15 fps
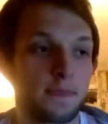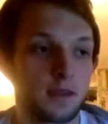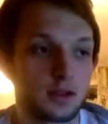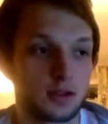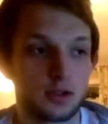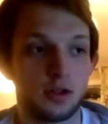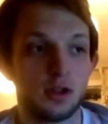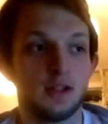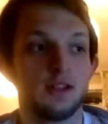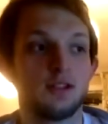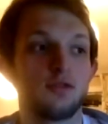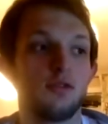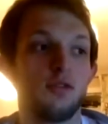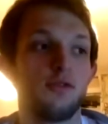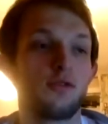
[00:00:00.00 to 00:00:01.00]
so I
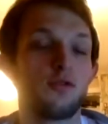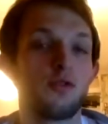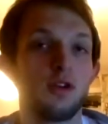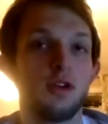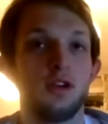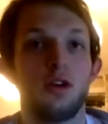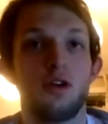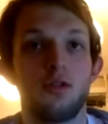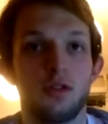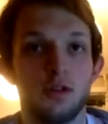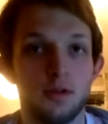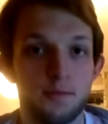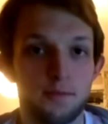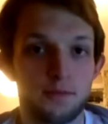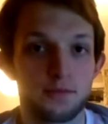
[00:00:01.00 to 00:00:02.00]
sort of quit
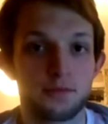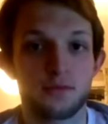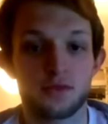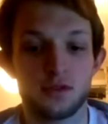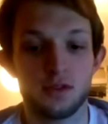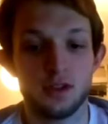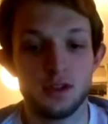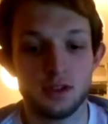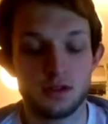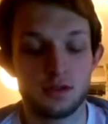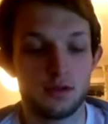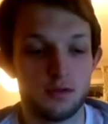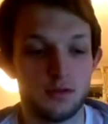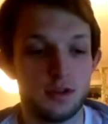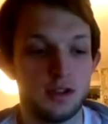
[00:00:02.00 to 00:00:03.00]
yoga for these
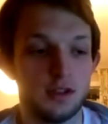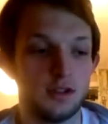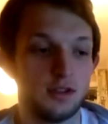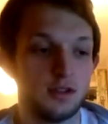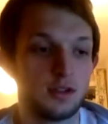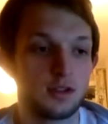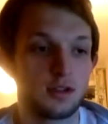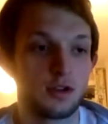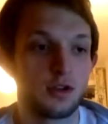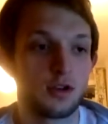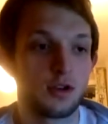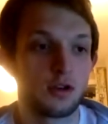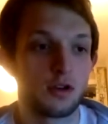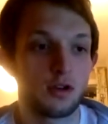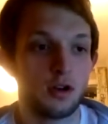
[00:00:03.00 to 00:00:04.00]
two reasons.
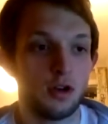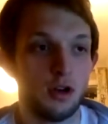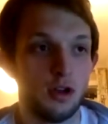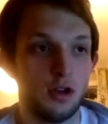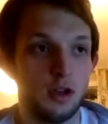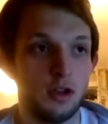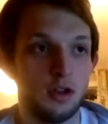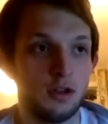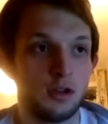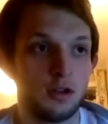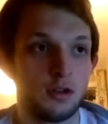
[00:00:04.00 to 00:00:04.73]
But